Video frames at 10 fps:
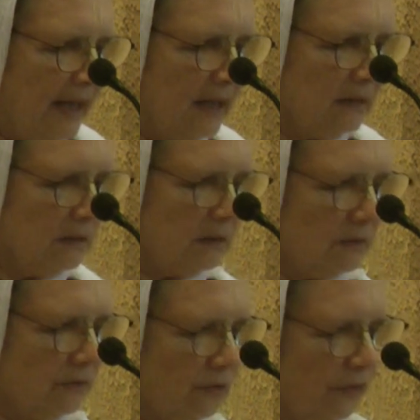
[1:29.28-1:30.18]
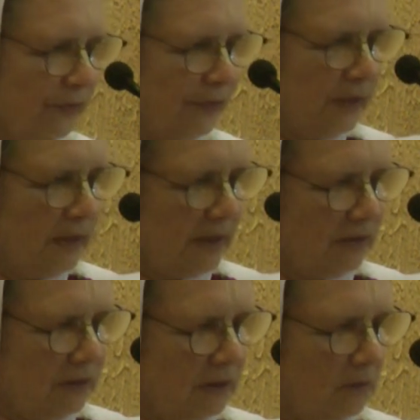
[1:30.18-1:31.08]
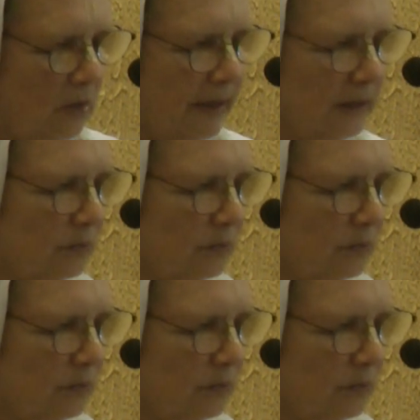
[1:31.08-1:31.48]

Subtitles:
And so for the next little while